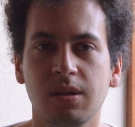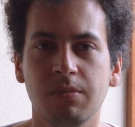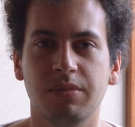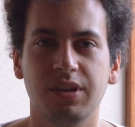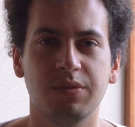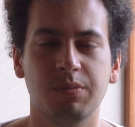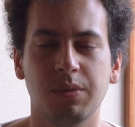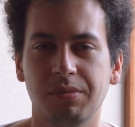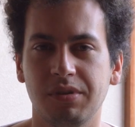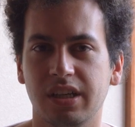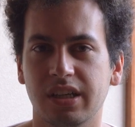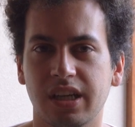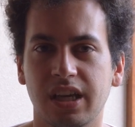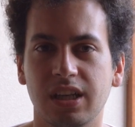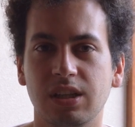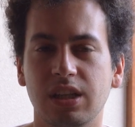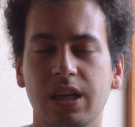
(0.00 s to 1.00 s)
but it's maybe
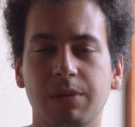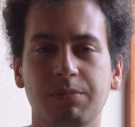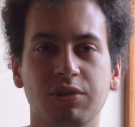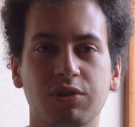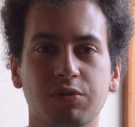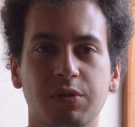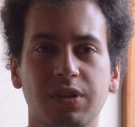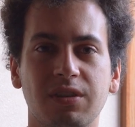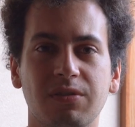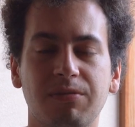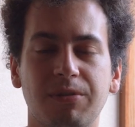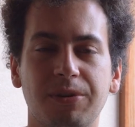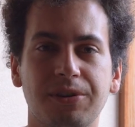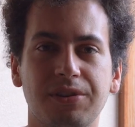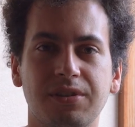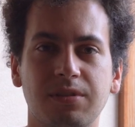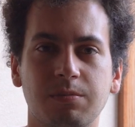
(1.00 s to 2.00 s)
like April
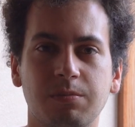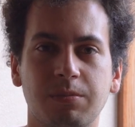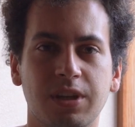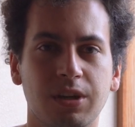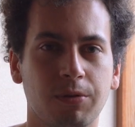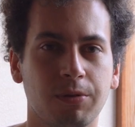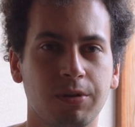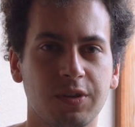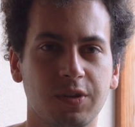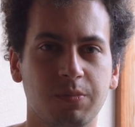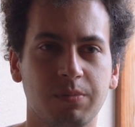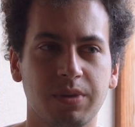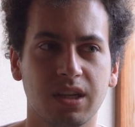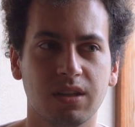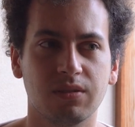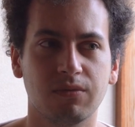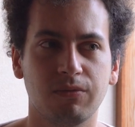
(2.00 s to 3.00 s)
23rd, but I only
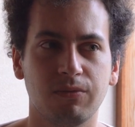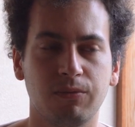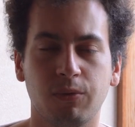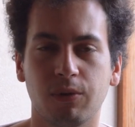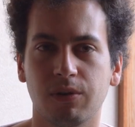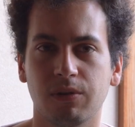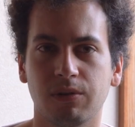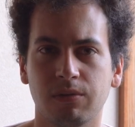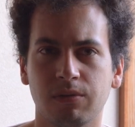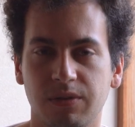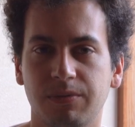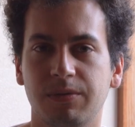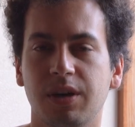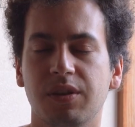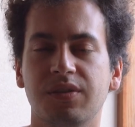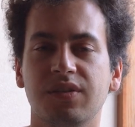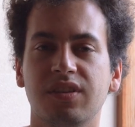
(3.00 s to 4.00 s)
spent
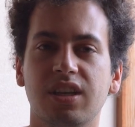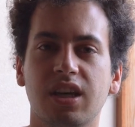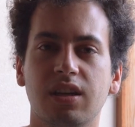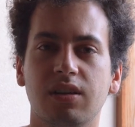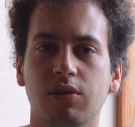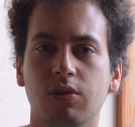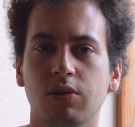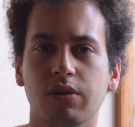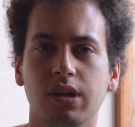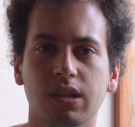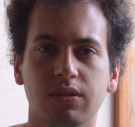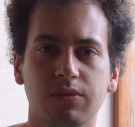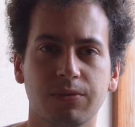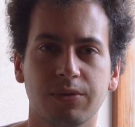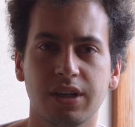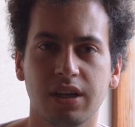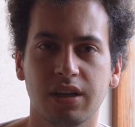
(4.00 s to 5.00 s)
40,000 yen, or around
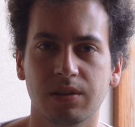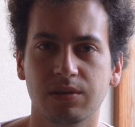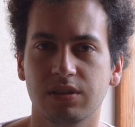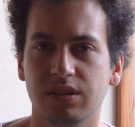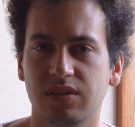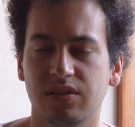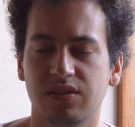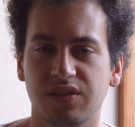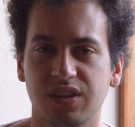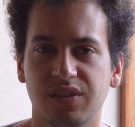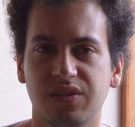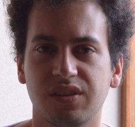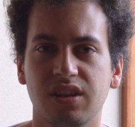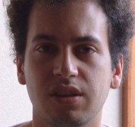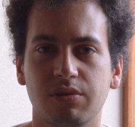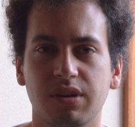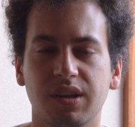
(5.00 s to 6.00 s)

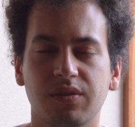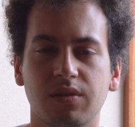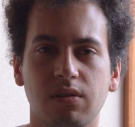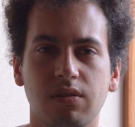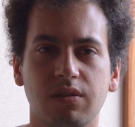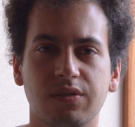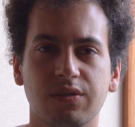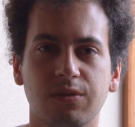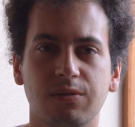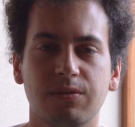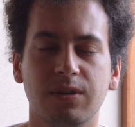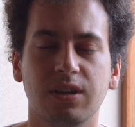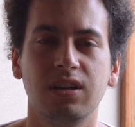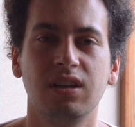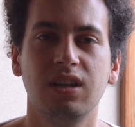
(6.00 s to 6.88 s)
360 US dollars so far.